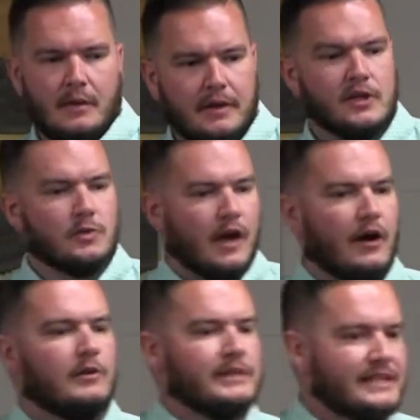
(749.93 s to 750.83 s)
Because what
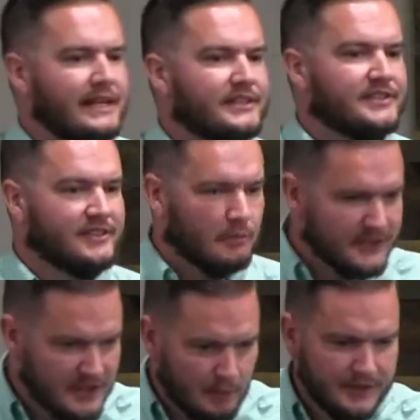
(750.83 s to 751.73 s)
karma teaches is that when
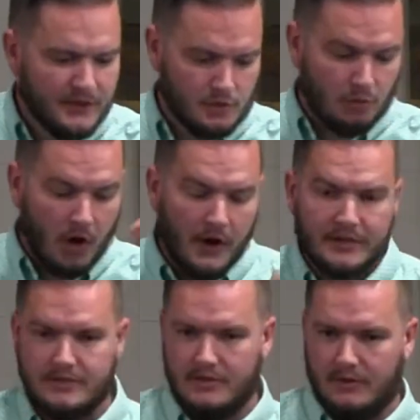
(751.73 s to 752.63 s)
someone does
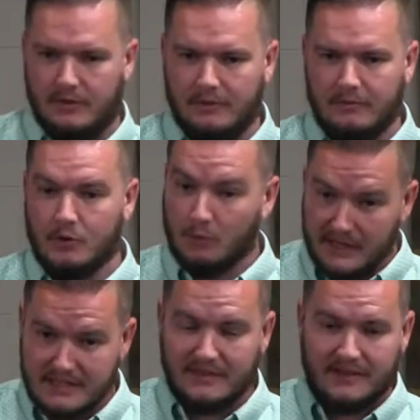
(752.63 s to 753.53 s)
wrong to you, the
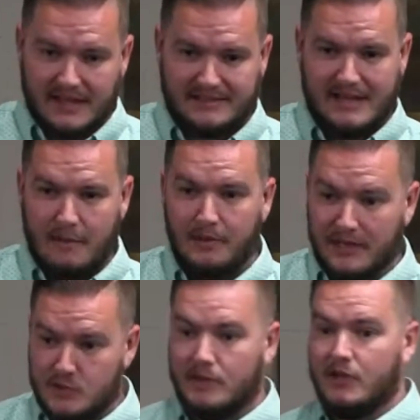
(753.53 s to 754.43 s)
reason that that's
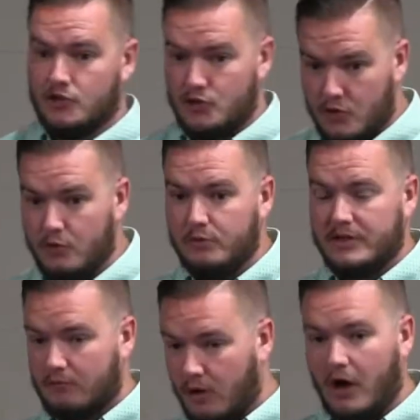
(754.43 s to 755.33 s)
happening is because you
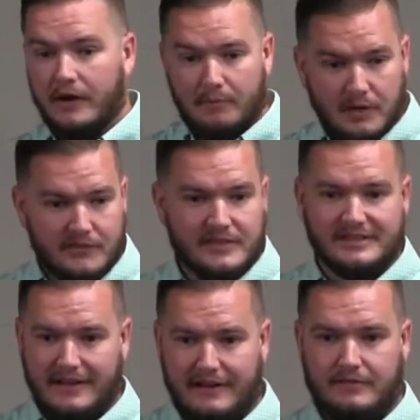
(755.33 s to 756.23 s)
did wrong in a previous
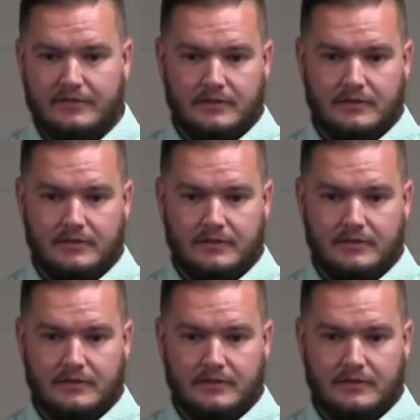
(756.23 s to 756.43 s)
life.